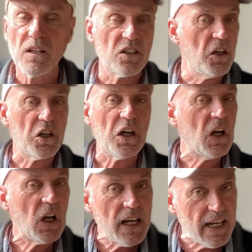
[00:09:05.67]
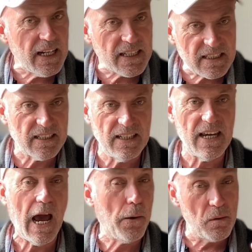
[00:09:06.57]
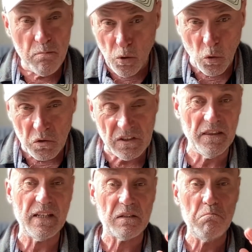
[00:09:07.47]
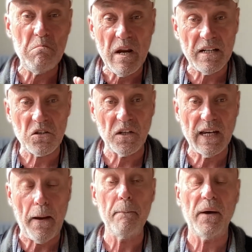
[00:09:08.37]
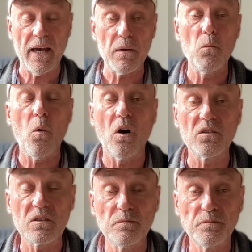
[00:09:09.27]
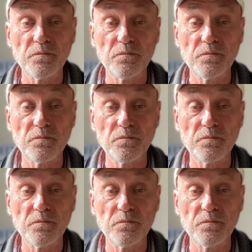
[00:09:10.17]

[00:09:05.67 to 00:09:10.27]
So you can clearly see how important this military campaign was.